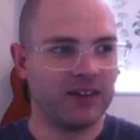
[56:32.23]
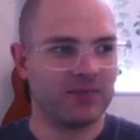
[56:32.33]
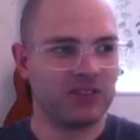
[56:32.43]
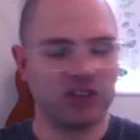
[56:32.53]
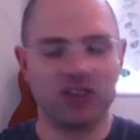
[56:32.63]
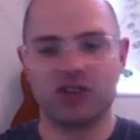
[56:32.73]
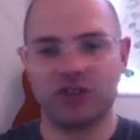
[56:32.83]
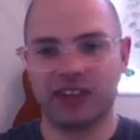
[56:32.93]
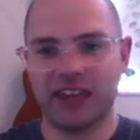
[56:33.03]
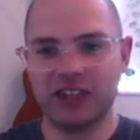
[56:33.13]

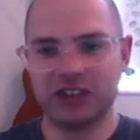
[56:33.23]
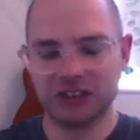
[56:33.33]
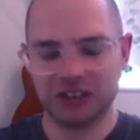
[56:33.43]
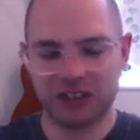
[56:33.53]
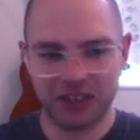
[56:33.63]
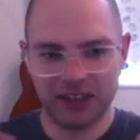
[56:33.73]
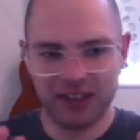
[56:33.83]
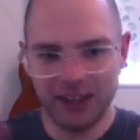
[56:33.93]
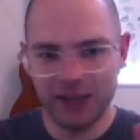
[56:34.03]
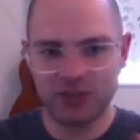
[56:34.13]
justification that they
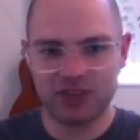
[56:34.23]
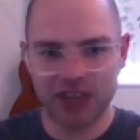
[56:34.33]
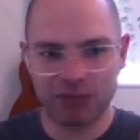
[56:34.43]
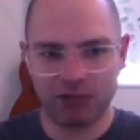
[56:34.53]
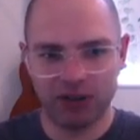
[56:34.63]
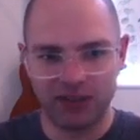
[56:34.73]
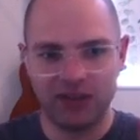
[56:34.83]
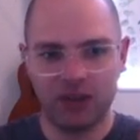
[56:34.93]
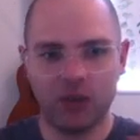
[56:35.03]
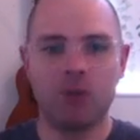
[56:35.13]
keep separate and they
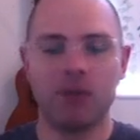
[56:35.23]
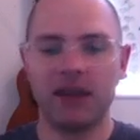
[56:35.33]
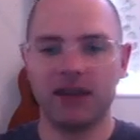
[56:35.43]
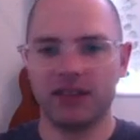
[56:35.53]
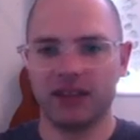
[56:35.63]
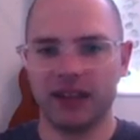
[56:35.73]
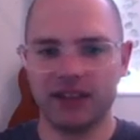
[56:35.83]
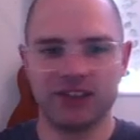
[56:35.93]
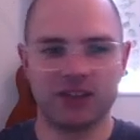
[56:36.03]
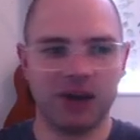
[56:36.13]
don't obey the
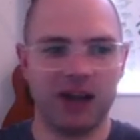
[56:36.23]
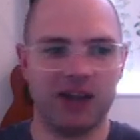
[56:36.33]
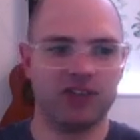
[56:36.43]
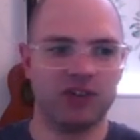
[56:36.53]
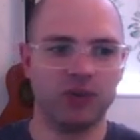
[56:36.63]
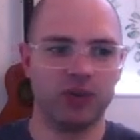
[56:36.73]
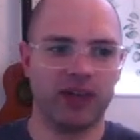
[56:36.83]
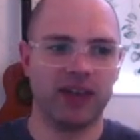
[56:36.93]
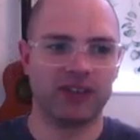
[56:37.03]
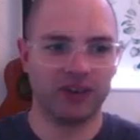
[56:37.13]
king's commands and all
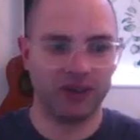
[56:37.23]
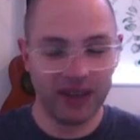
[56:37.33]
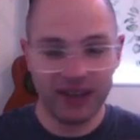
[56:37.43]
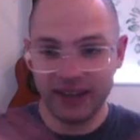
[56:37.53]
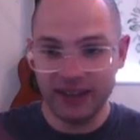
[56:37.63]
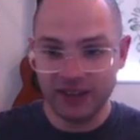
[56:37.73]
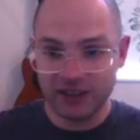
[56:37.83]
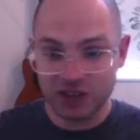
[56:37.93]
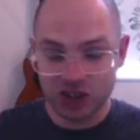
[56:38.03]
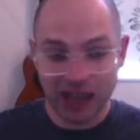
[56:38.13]
that. So he
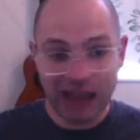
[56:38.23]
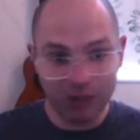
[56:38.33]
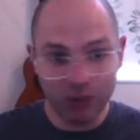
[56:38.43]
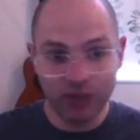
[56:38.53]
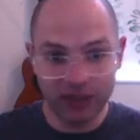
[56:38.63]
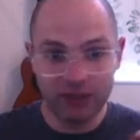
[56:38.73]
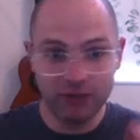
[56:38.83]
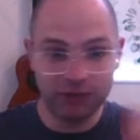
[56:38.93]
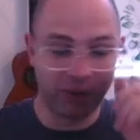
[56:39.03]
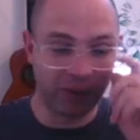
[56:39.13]
doesn't share all the
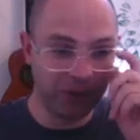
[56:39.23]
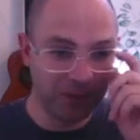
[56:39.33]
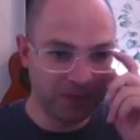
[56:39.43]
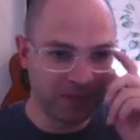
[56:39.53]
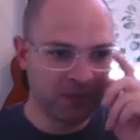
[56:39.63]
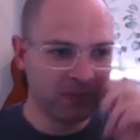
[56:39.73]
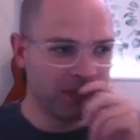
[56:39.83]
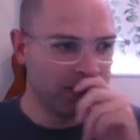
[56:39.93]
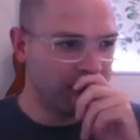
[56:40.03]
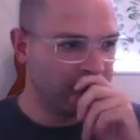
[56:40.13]
info.
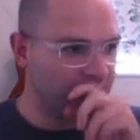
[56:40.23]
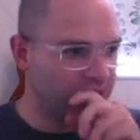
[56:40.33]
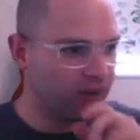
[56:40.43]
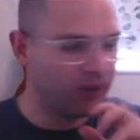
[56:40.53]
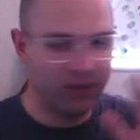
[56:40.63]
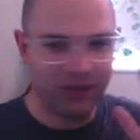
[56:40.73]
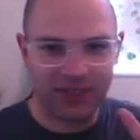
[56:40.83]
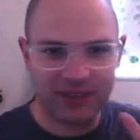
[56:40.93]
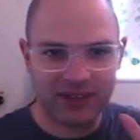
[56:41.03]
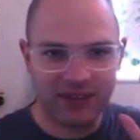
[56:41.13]
So
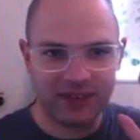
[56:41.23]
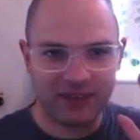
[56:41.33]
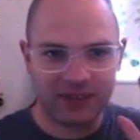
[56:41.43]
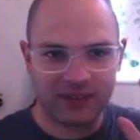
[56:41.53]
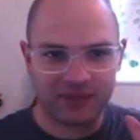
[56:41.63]
this is